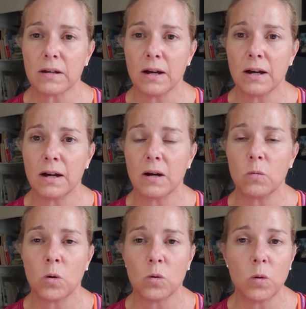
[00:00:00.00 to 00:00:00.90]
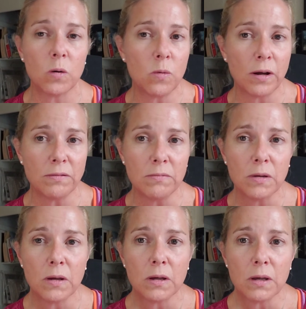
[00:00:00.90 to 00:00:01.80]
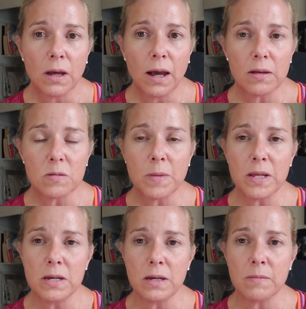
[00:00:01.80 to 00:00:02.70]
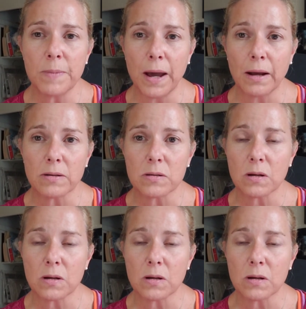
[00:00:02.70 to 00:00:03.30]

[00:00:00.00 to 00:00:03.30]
World War I has many impacts